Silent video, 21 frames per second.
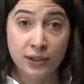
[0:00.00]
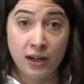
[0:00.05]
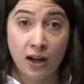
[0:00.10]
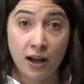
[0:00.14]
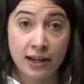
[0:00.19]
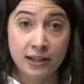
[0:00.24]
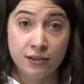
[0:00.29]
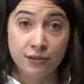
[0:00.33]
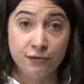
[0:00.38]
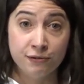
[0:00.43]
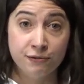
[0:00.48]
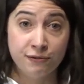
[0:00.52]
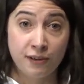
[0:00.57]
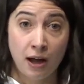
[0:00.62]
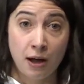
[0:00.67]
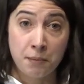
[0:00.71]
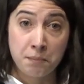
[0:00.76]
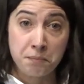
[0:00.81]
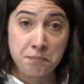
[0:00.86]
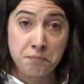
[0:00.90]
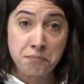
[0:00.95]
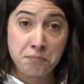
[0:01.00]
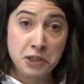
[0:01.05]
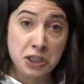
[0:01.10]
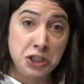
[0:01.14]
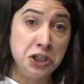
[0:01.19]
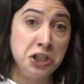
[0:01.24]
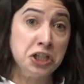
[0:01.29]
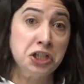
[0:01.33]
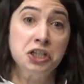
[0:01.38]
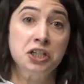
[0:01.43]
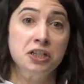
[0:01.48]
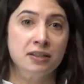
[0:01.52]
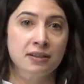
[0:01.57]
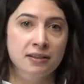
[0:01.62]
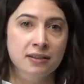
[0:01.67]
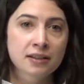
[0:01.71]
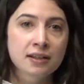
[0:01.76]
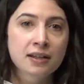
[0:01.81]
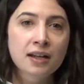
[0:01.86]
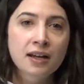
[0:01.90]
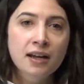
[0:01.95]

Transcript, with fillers: kind of um, magician